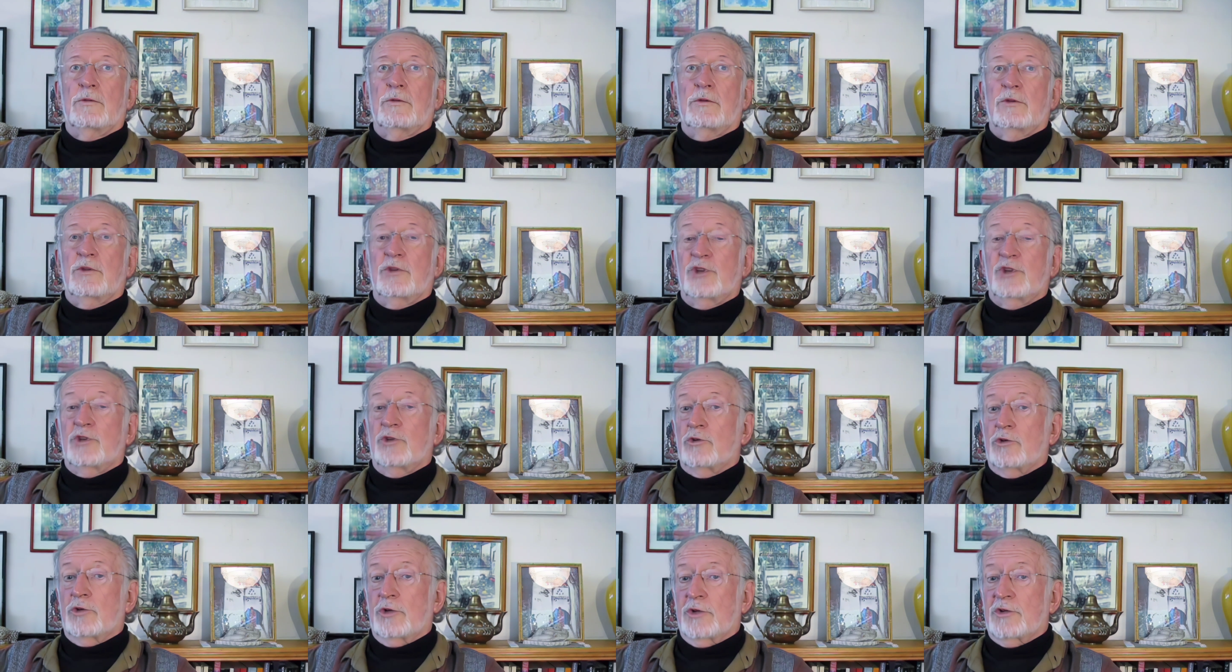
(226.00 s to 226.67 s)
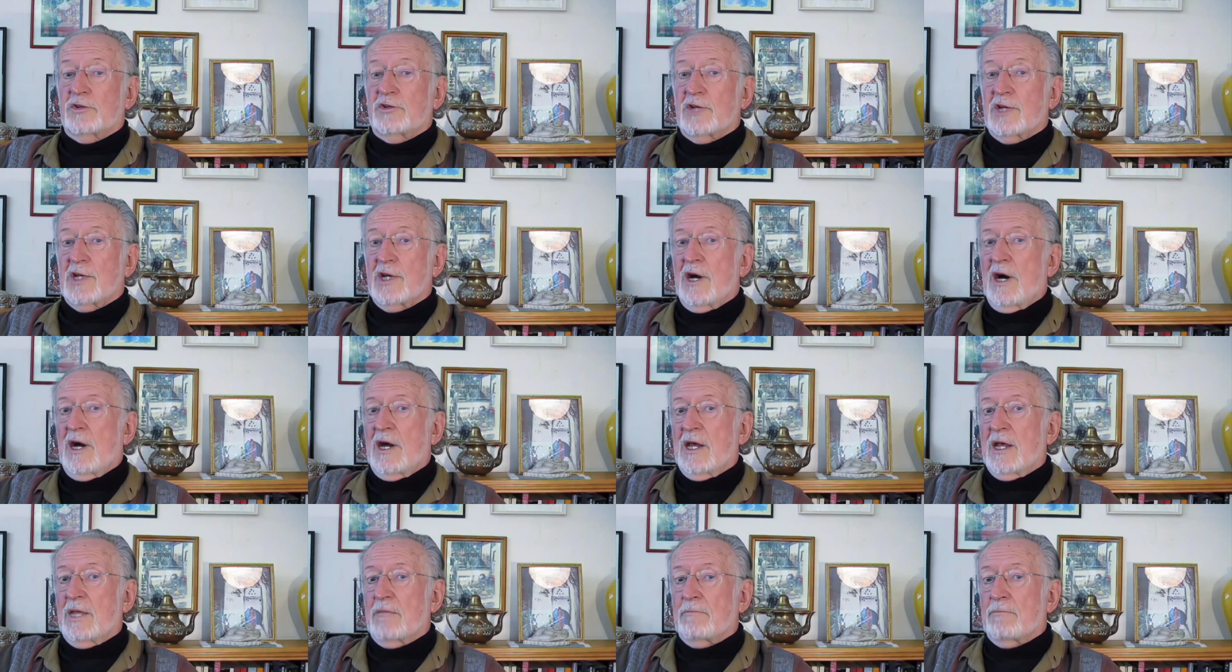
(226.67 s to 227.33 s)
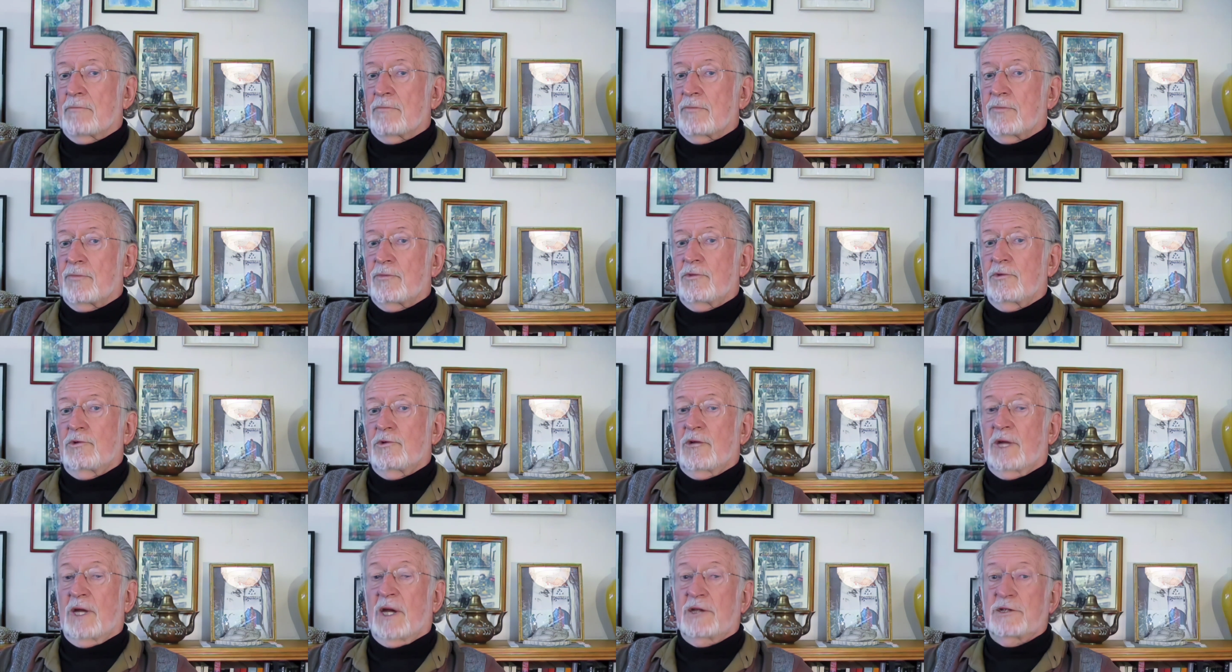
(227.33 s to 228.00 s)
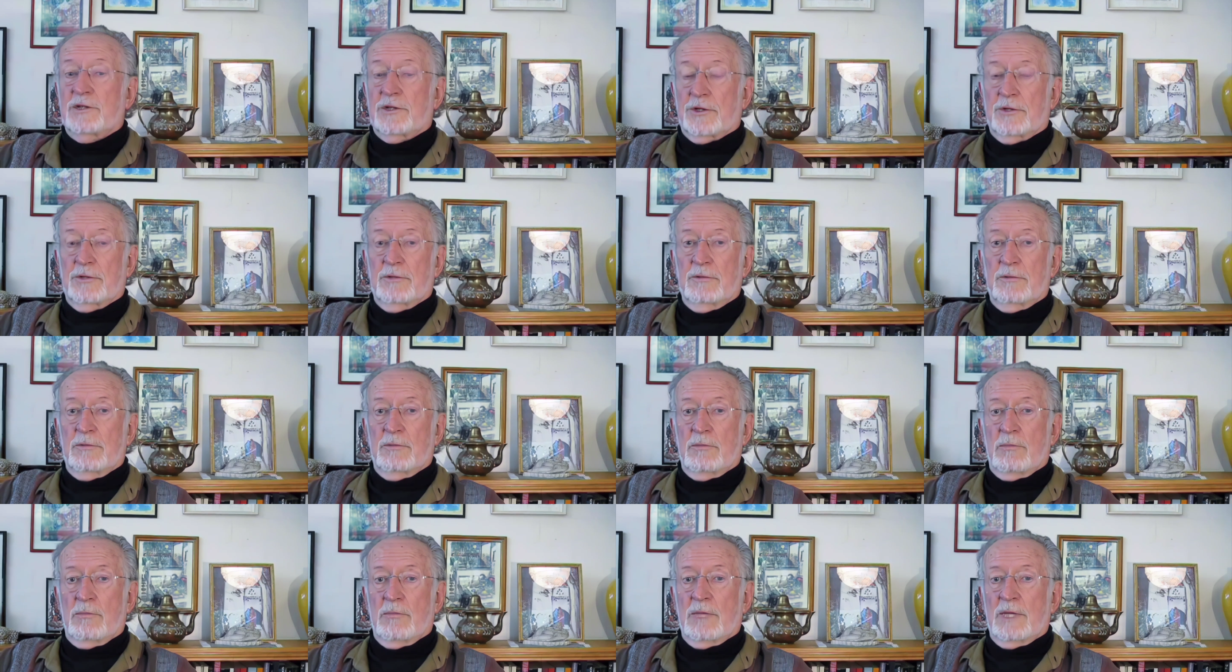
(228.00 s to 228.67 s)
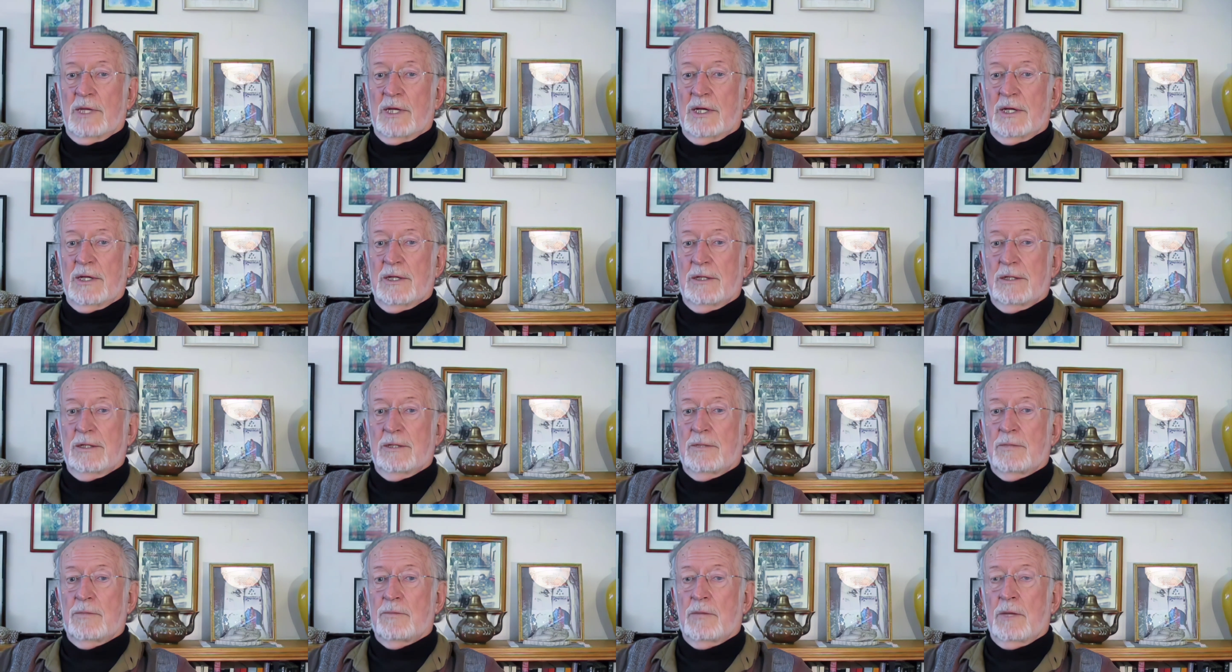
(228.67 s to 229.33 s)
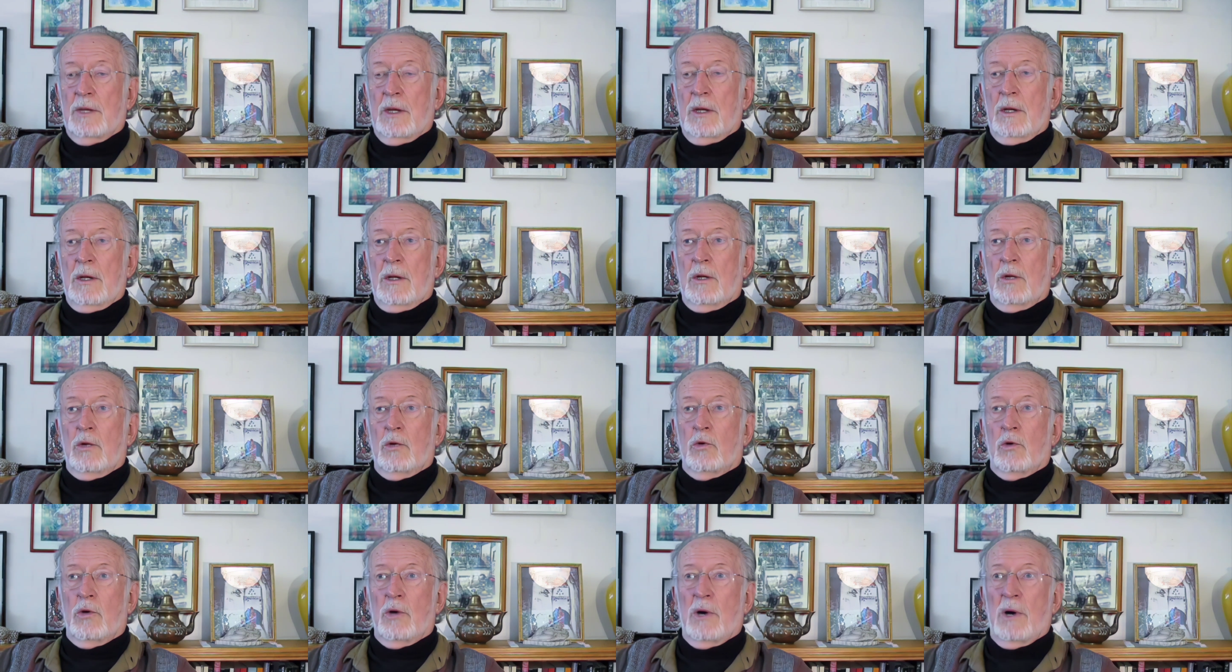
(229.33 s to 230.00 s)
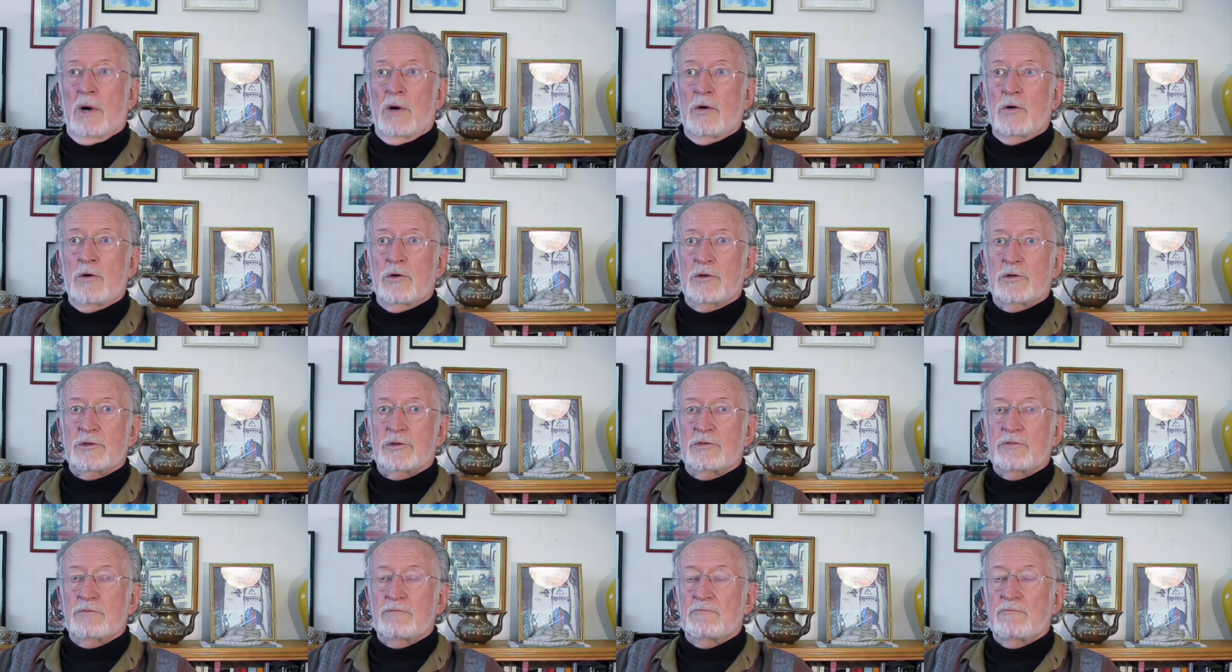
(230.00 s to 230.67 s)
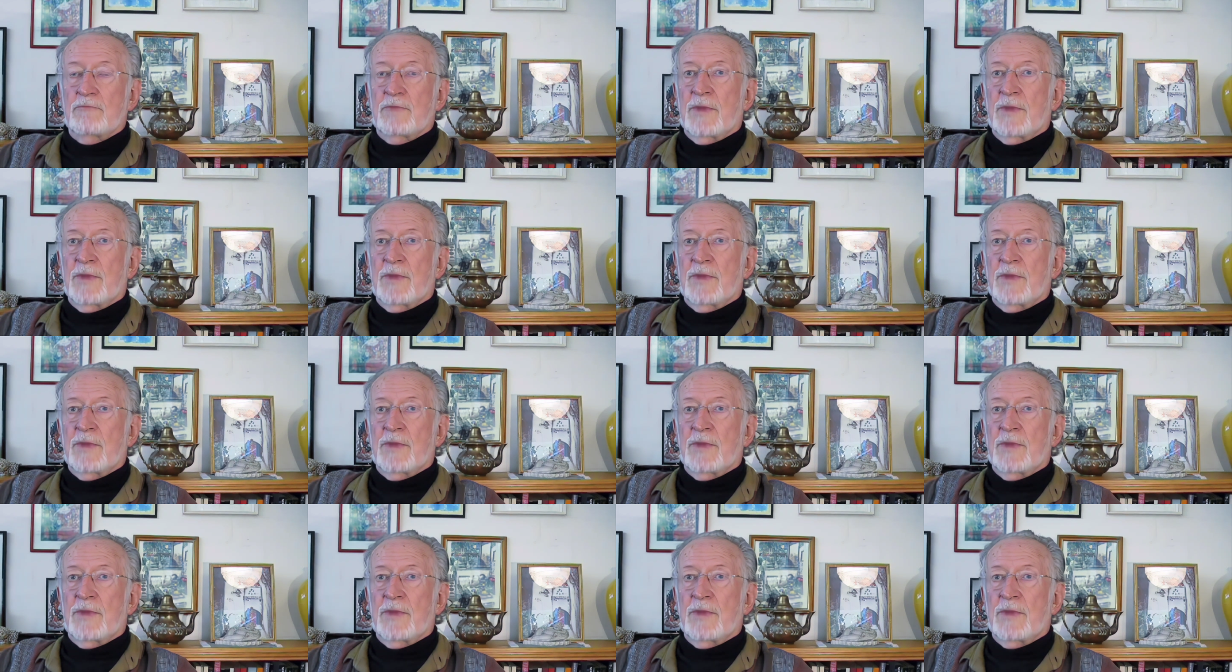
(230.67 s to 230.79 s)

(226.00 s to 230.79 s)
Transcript: The Sheltering Sky. It's based on a book by Paul Bowles.